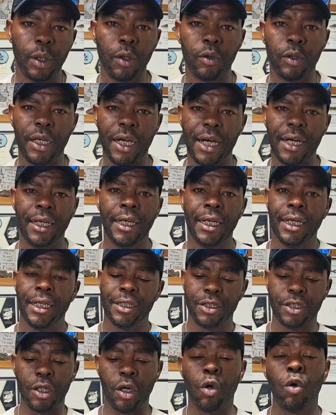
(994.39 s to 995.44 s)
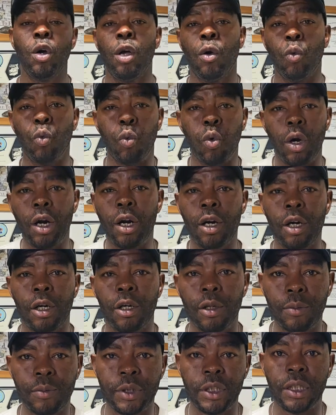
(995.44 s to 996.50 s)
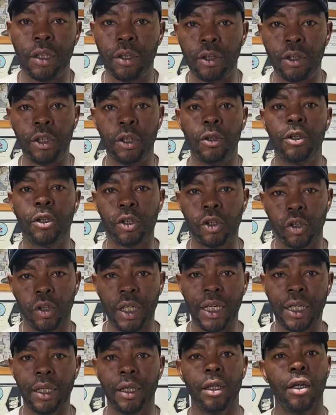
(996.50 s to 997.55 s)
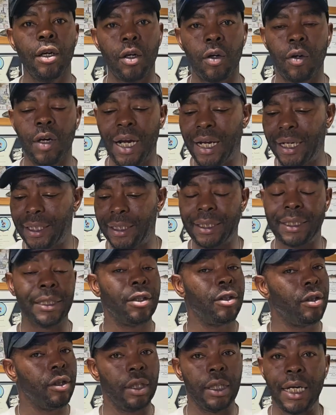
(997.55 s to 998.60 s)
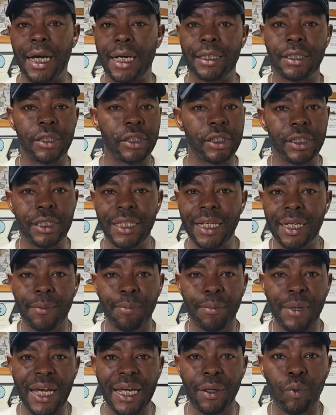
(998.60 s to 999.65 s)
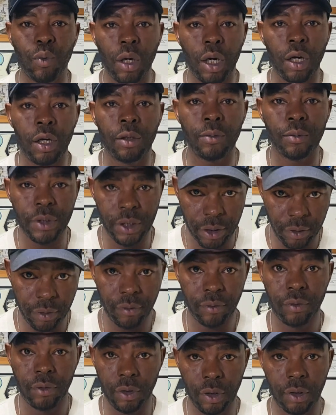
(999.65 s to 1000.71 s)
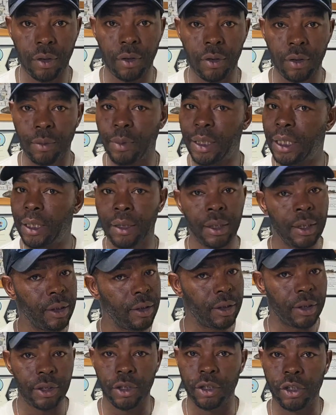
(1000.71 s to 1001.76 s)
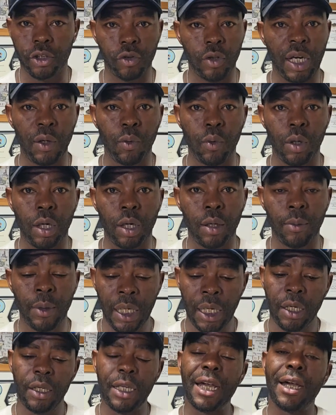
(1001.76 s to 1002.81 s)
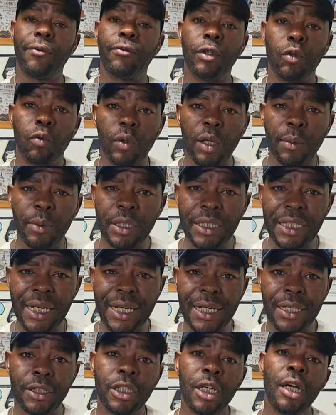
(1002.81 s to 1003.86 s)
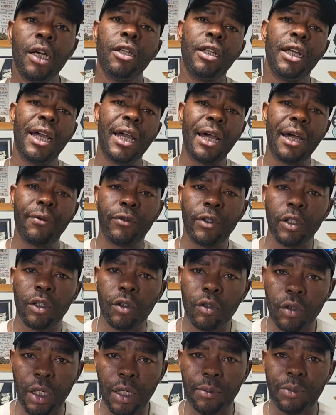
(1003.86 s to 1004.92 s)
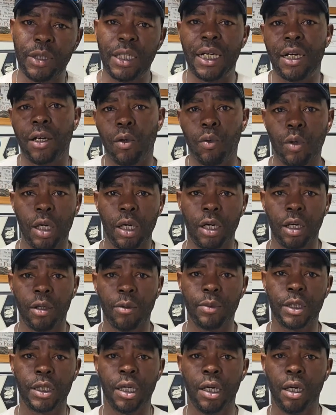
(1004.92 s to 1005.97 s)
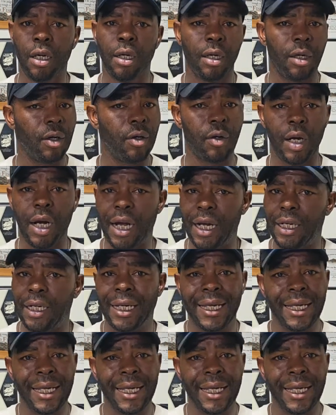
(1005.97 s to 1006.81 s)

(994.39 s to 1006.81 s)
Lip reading: Okay. So worms do the trick. All right. You got your stick bait worms. You know what I mean? Just your straight worm. You have your ribbon tails. You have your grub tail worms. All right.